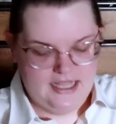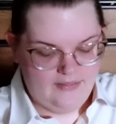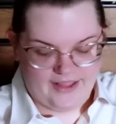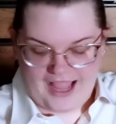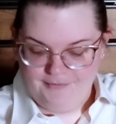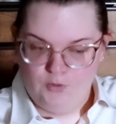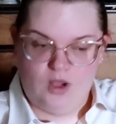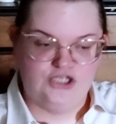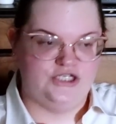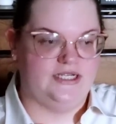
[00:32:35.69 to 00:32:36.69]
I've been
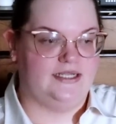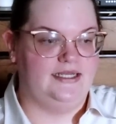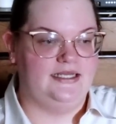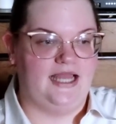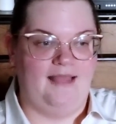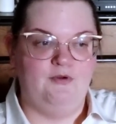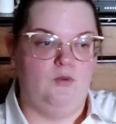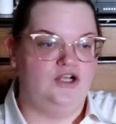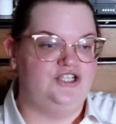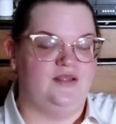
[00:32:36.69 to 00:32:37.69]
watching
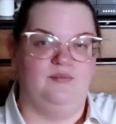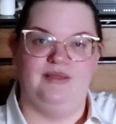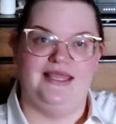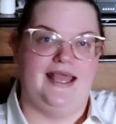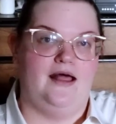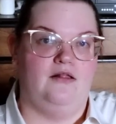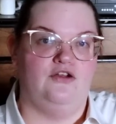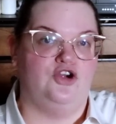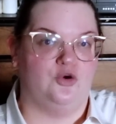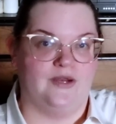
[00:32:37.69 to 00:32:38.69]
BL
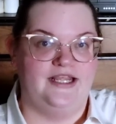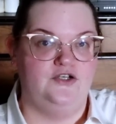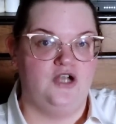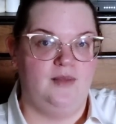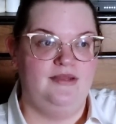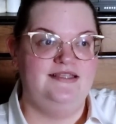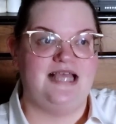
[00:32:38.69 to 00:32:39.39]
Korean dramas.